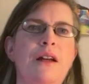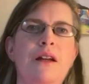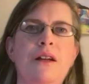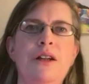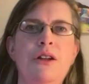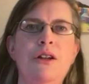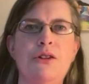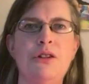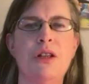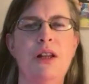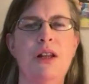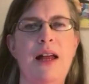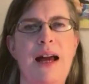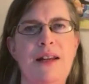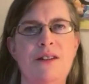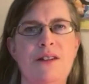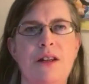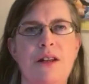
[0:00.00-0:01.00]
just
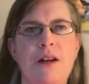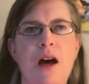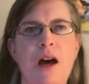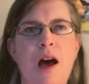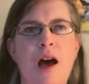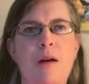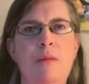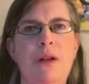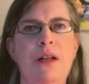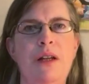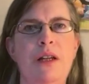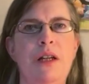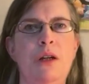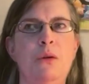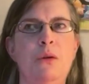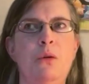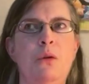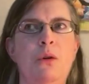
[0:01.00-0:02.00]
classic
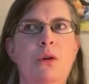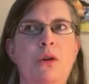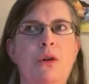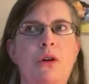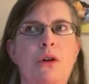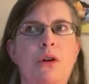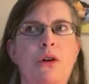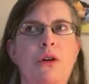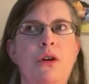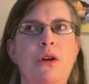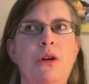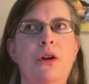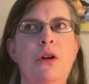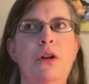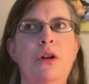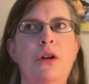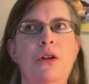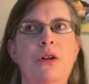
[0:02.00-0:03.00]
comedy or
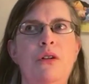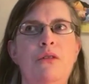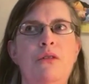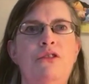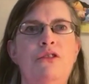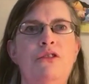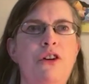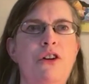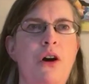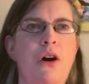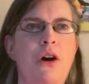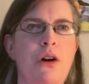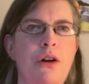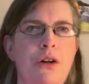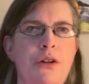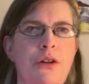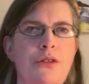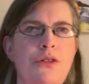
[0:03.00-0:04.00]

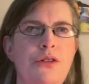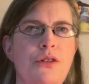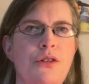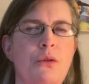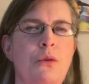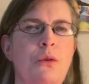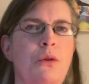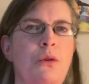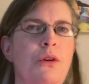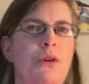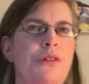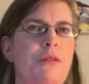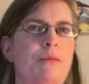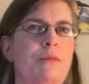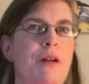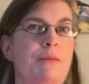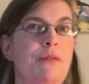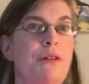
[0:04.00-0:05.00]
farce, or
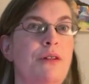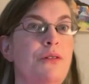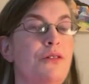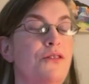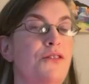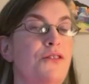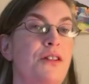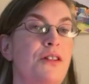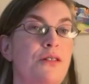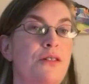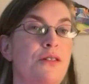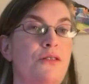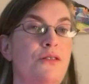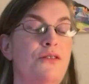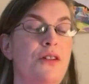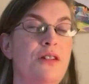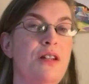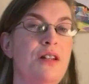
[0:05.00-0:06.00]
sometimes they're
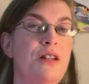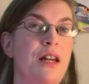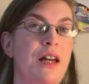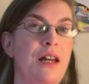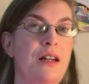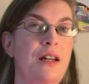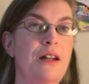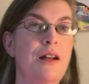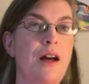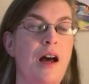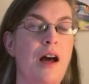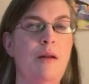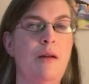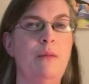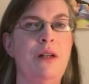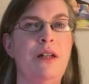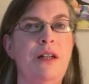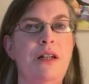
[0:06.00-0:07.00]
sophisticated
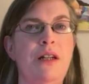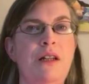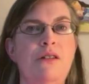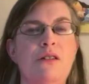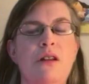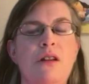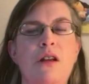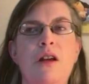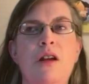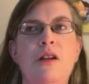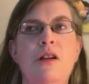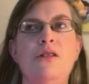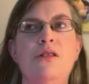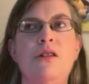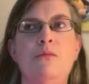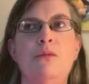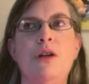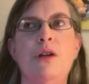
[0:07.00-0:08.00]
comedies.
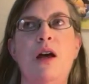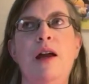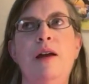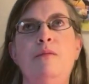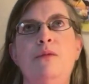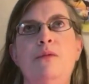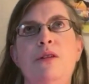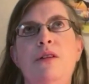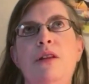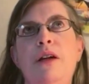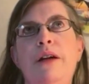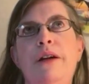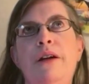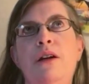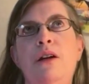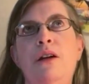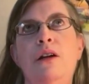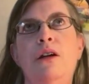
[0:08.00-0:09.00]
Sometimes
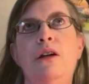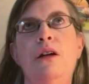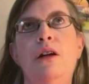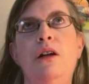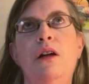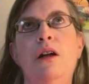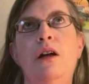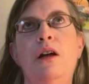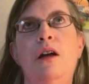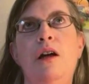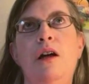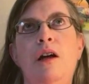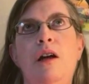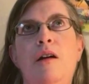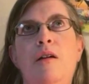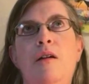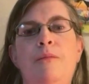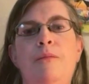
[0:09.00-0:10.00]
they're
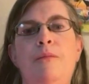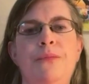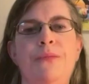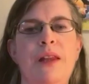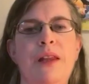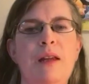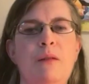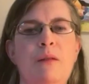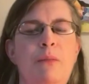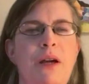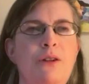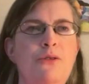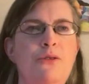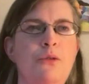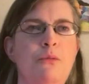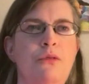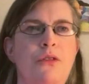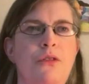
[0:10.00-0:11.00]
like
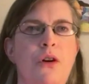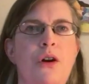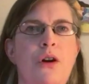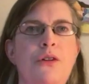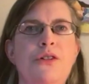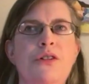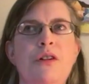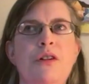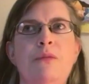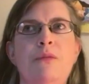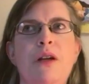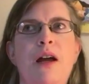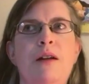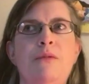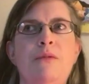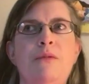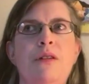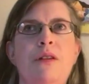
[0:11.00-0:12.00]
bedroom farce.
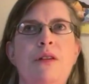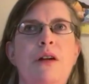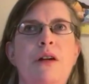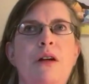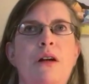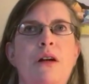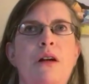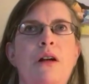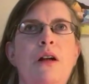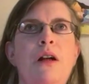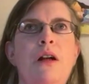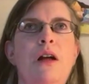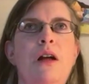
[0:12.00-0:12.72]
Sometimes they're